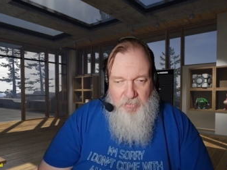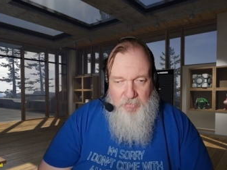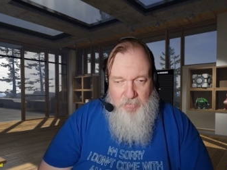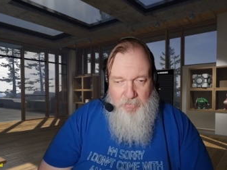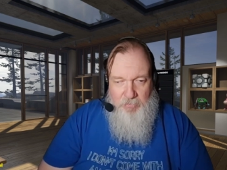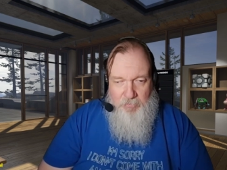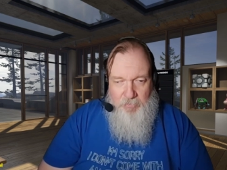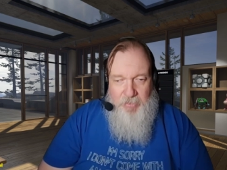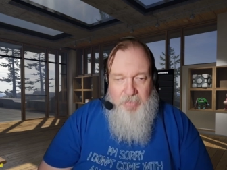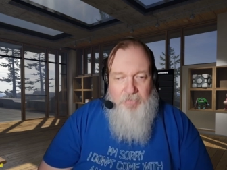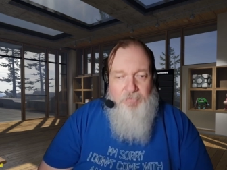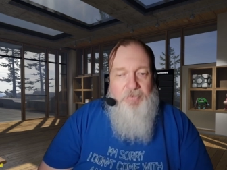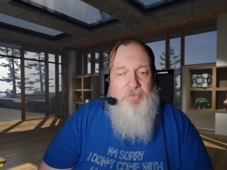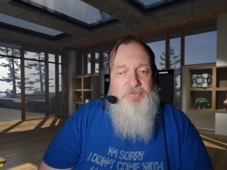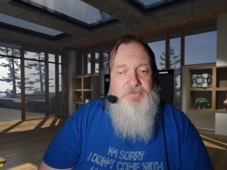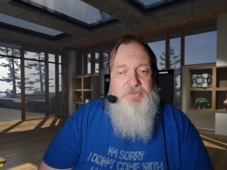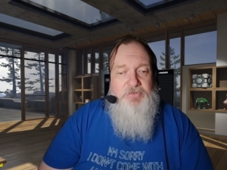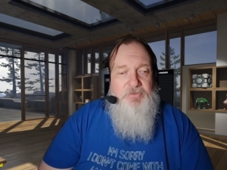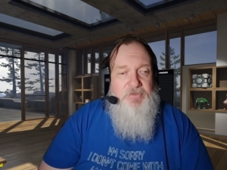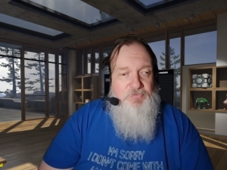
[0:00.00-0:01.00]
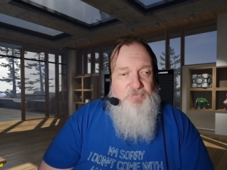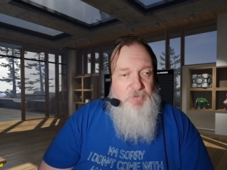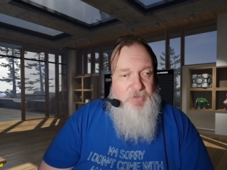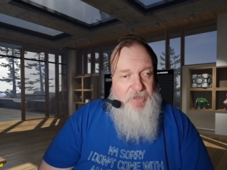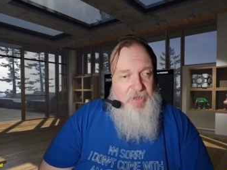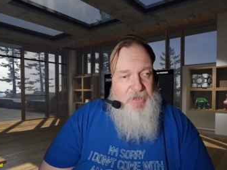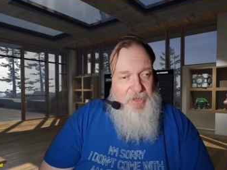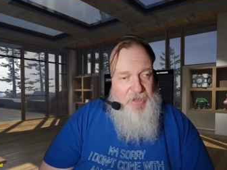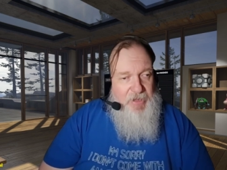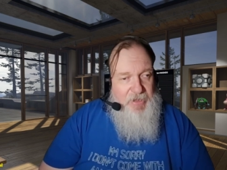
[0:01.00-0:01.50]
What I will do is when
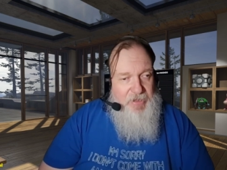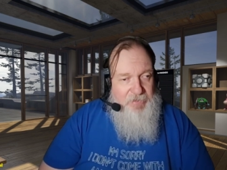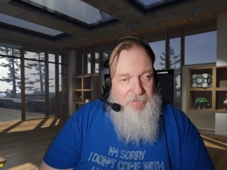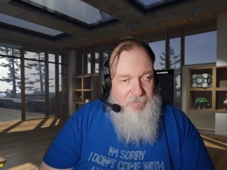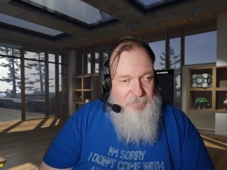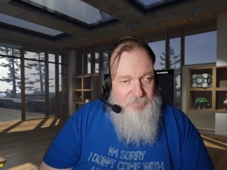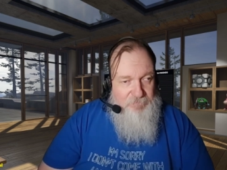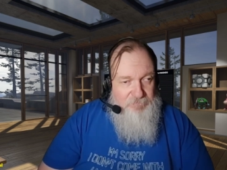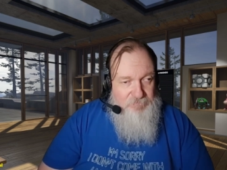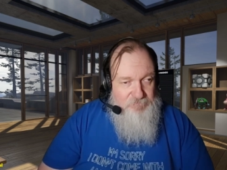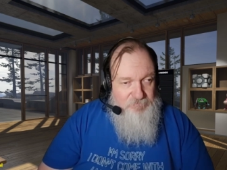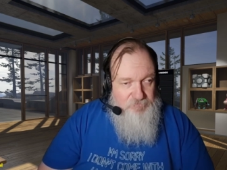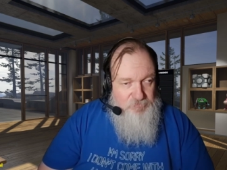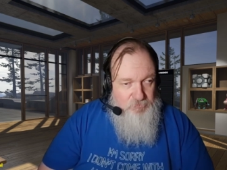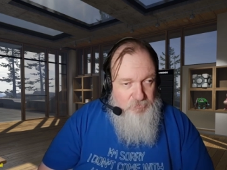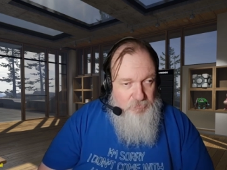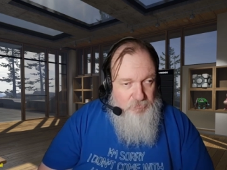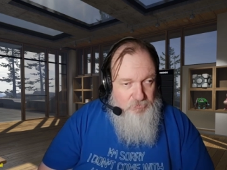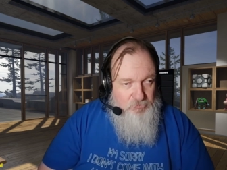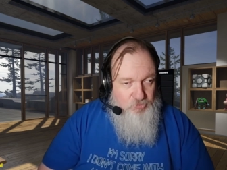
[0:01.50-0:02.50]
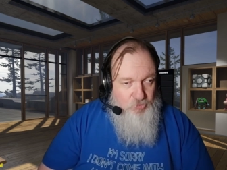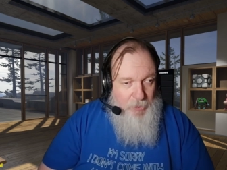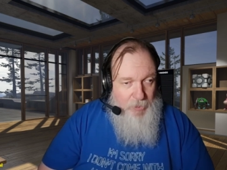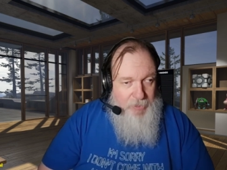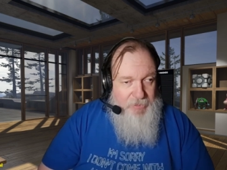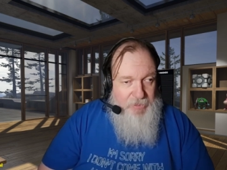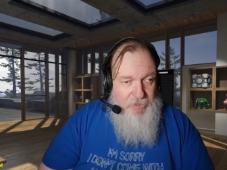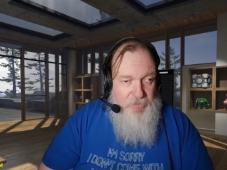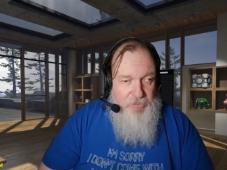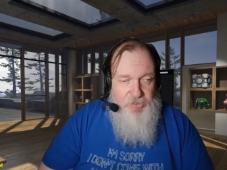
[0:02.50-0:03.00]
I am
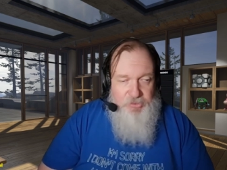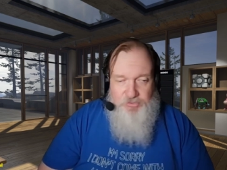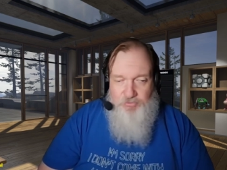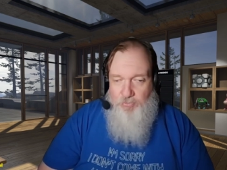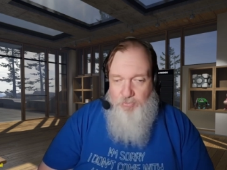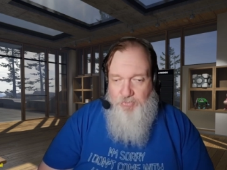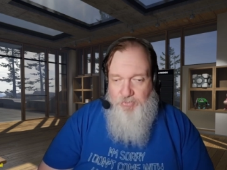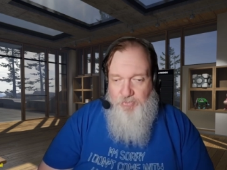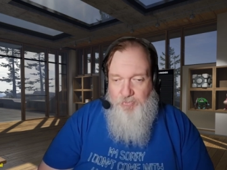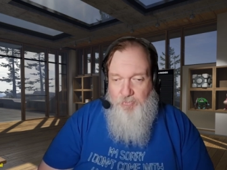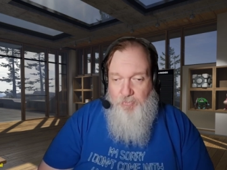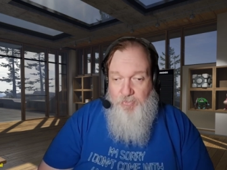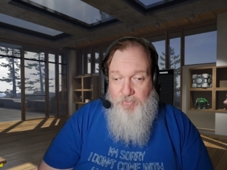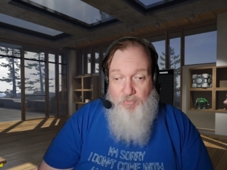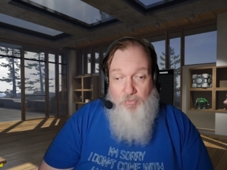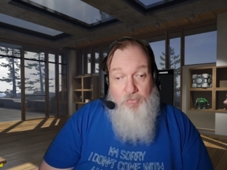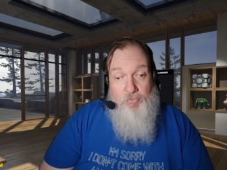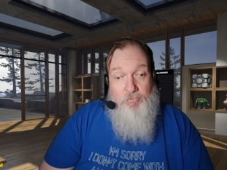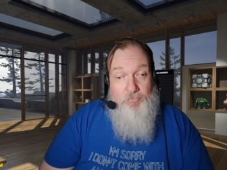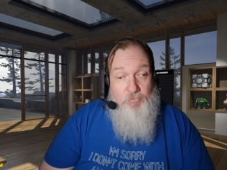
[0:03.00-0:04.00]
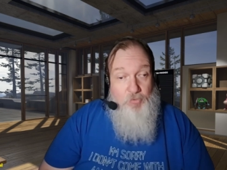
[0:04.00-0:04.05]
writing these short stories, or,